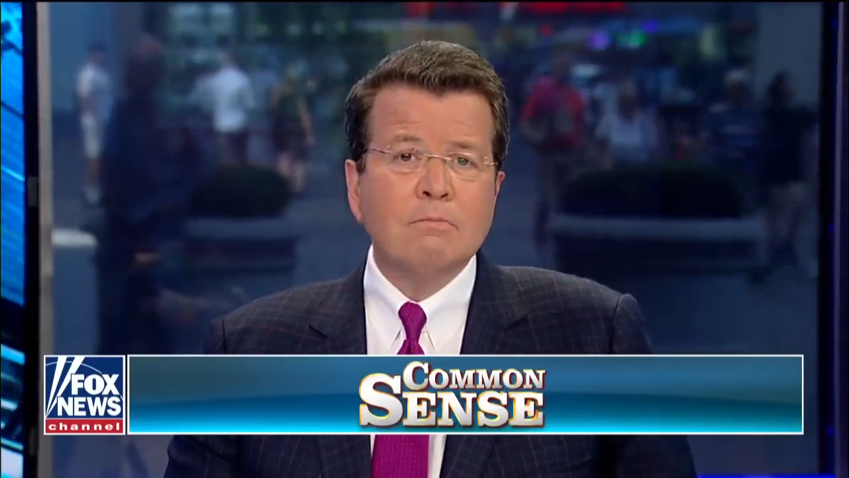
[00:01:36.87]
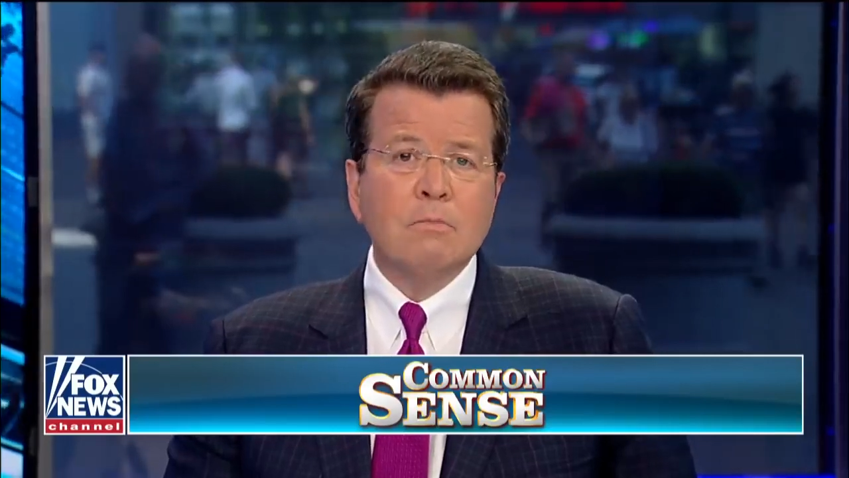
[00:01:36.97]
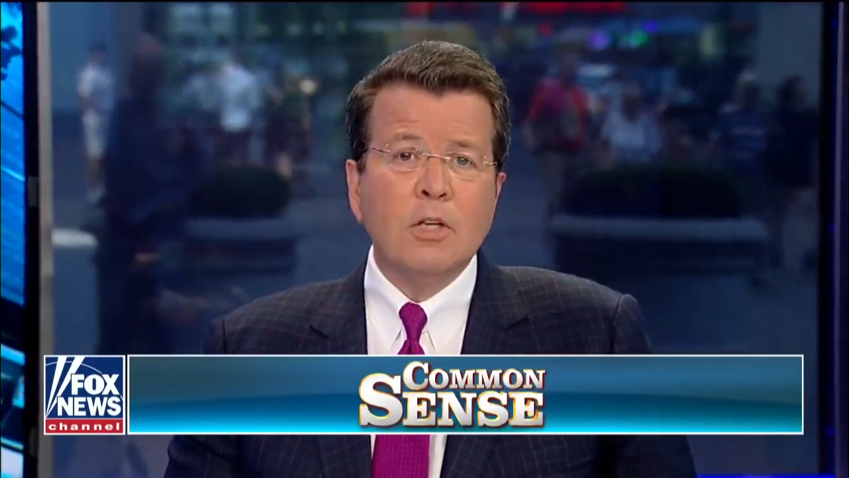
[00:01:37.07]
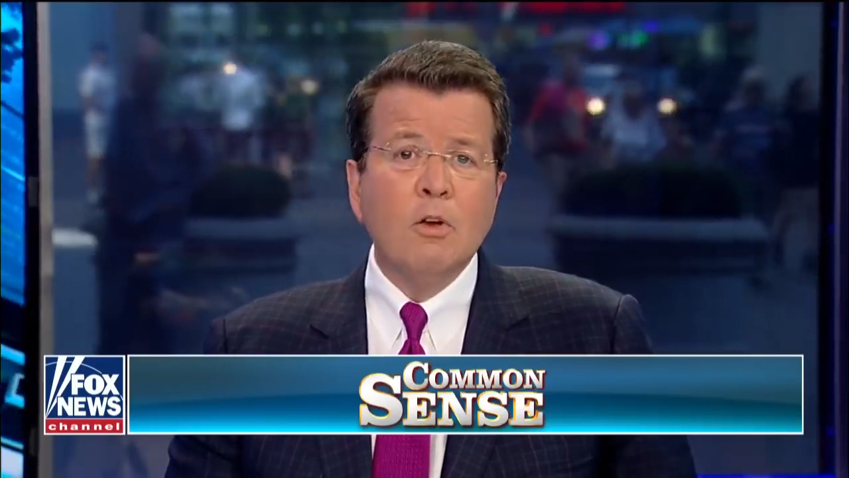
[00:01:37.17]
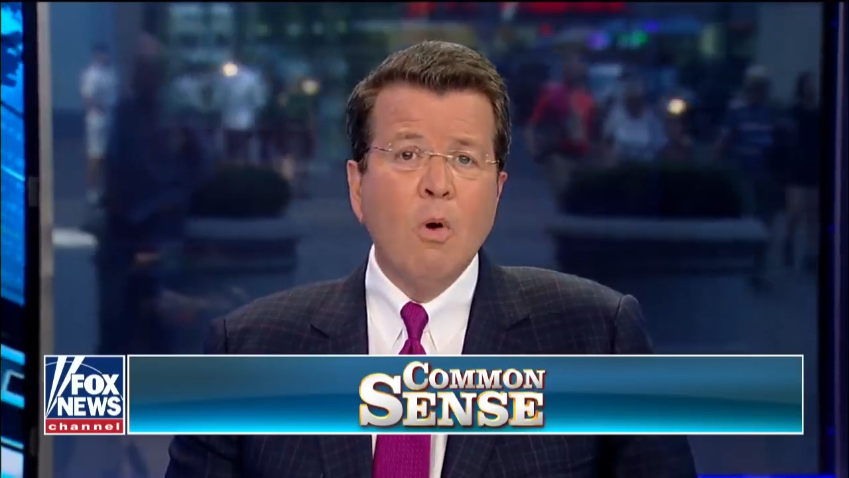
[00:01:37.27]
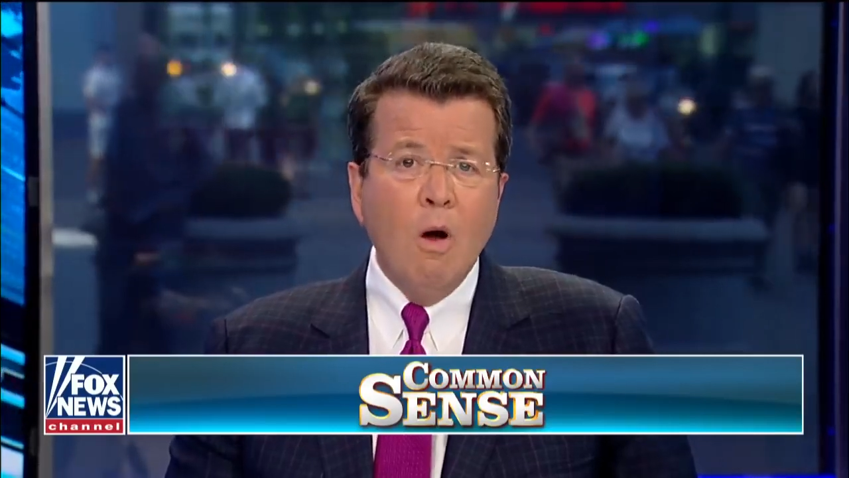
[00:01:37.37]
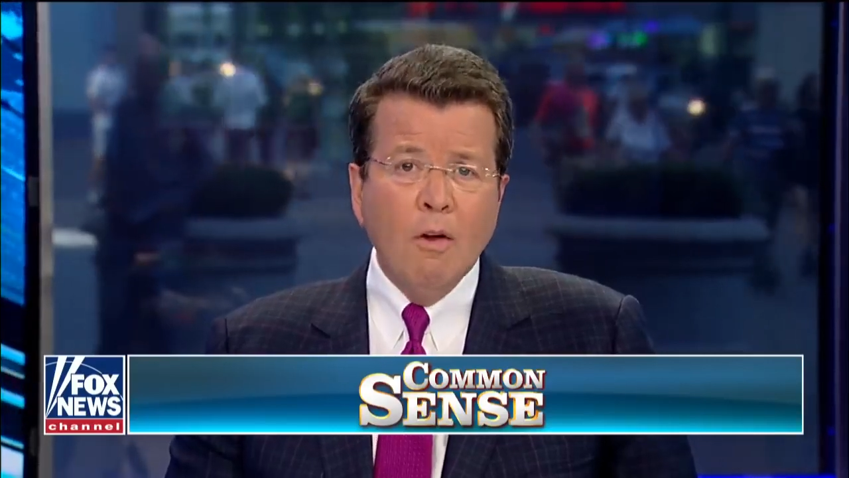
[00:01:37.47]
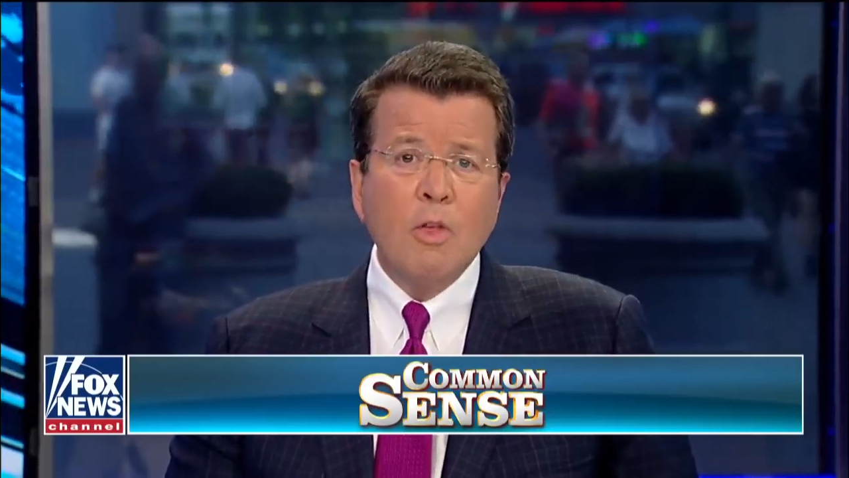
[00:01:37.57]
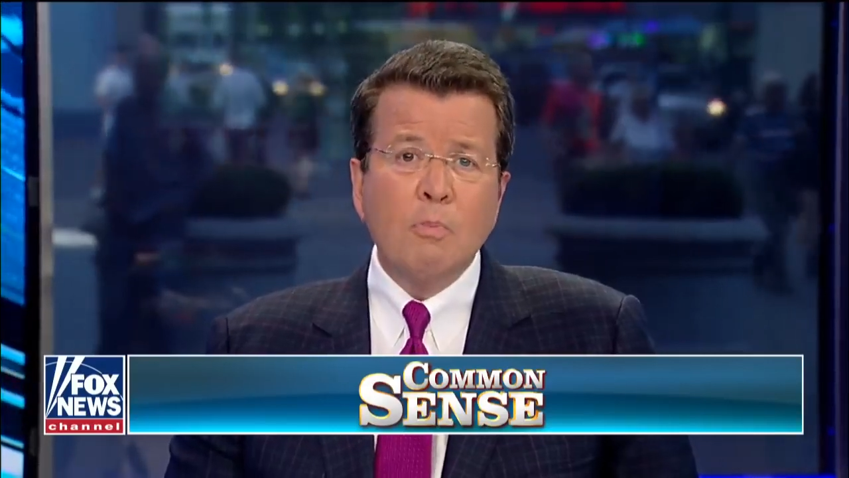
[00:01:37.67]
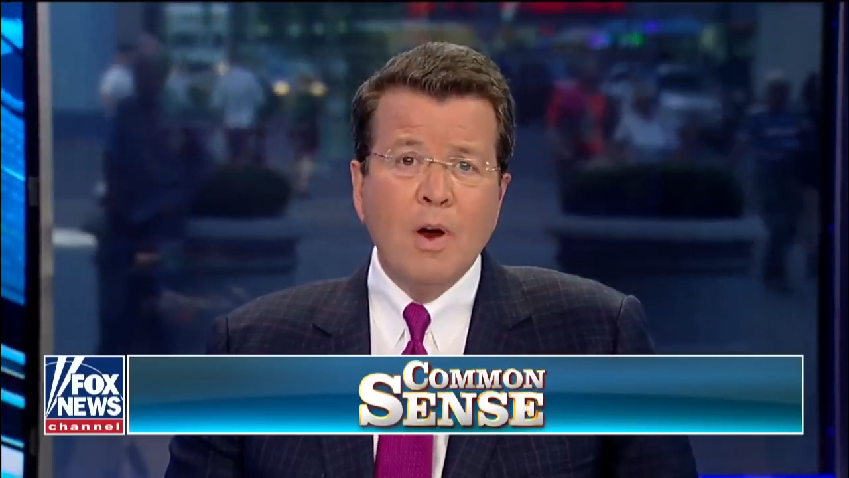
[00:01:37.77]
But you
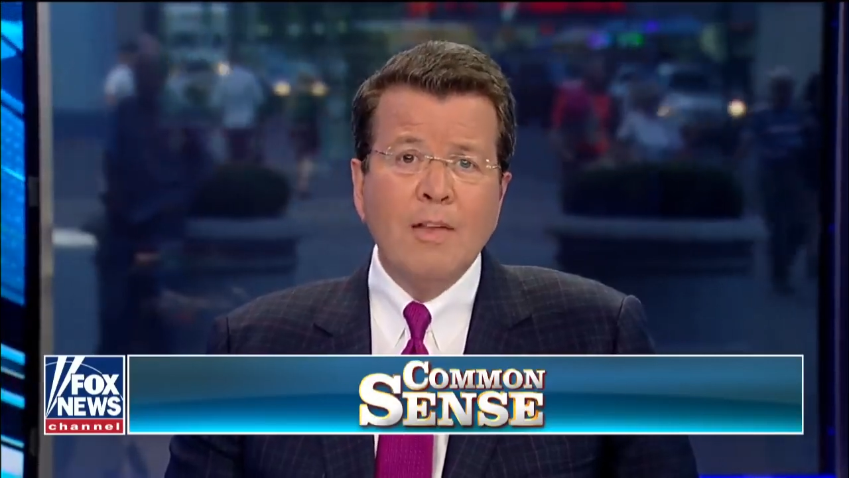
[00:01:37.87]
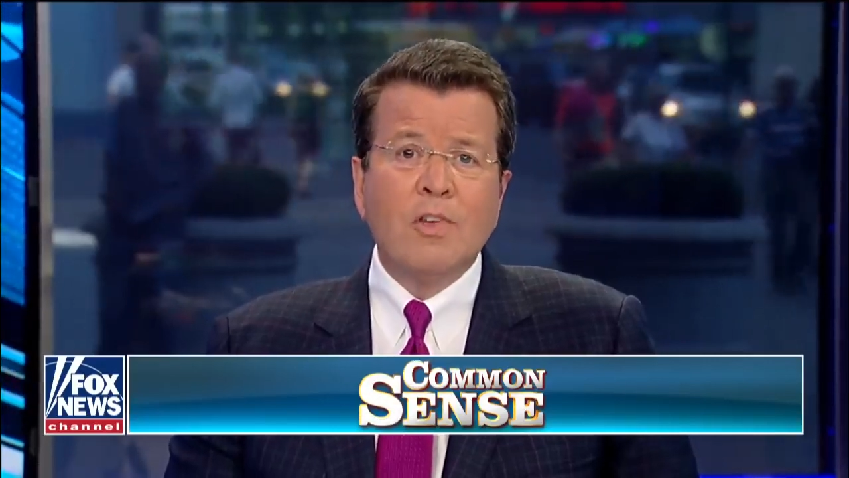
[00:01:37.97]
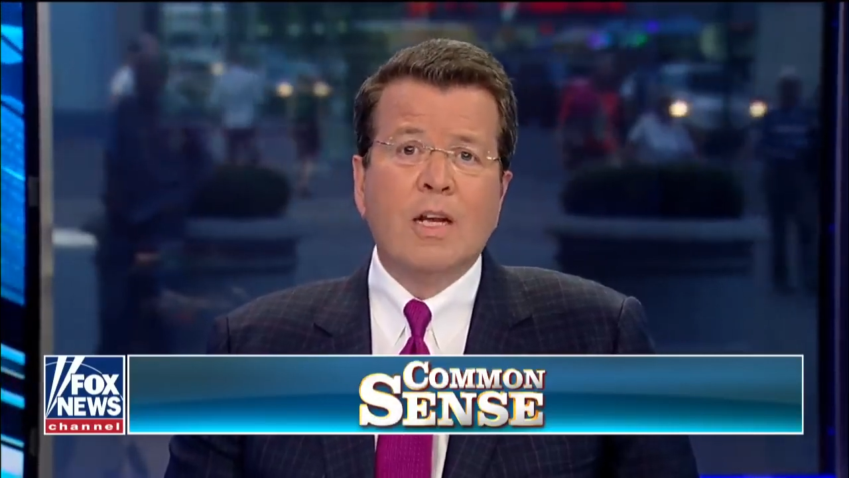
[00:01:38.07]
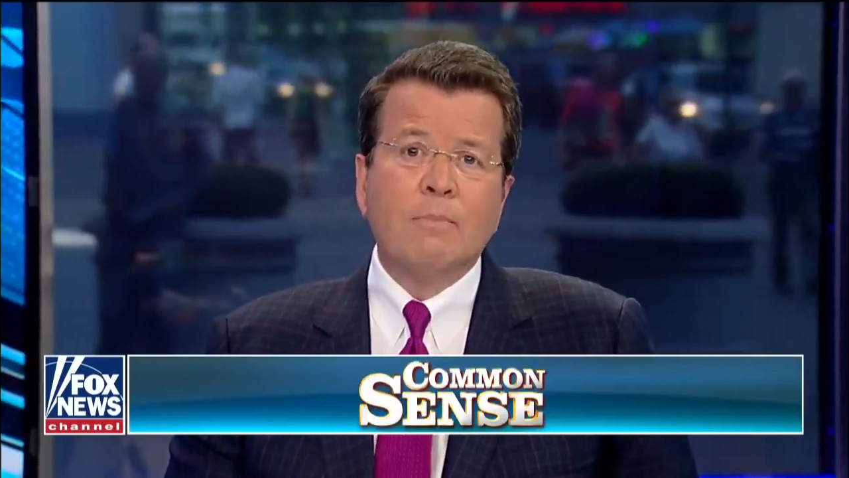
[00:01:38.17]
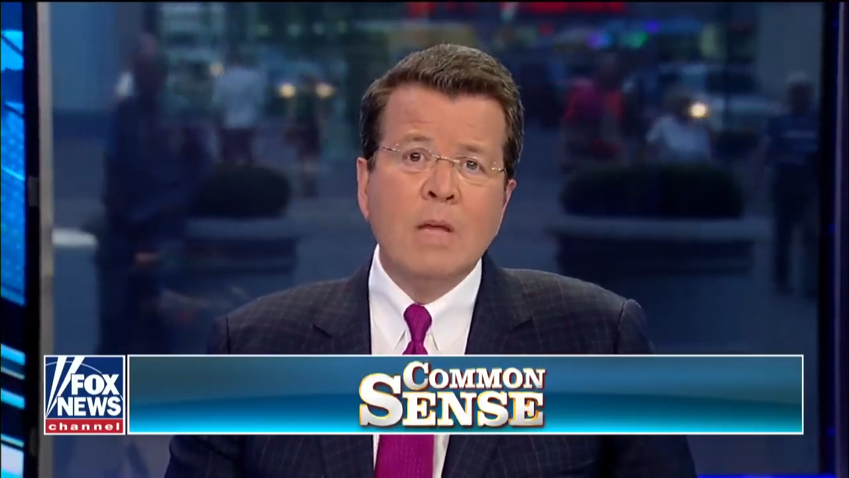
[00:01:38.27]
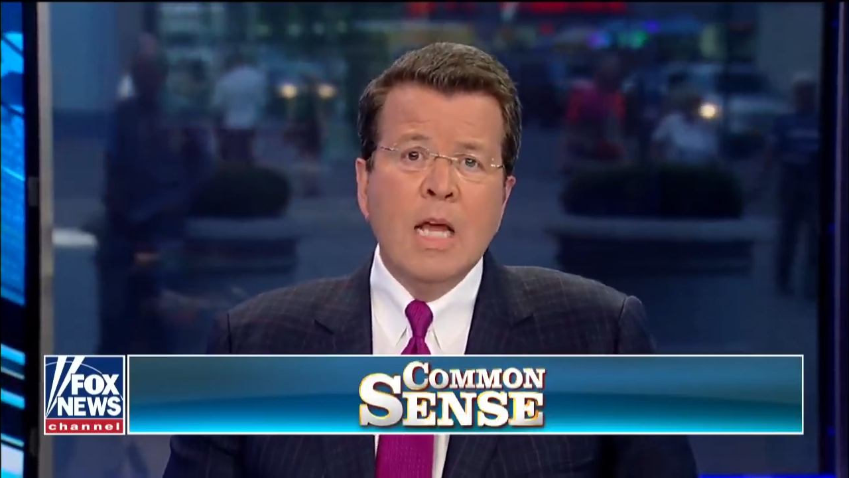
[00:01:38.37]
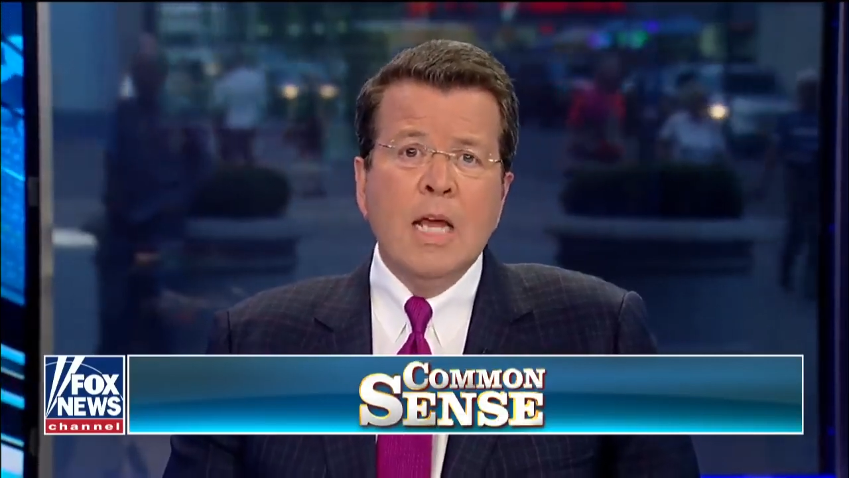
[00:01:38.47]
are the president.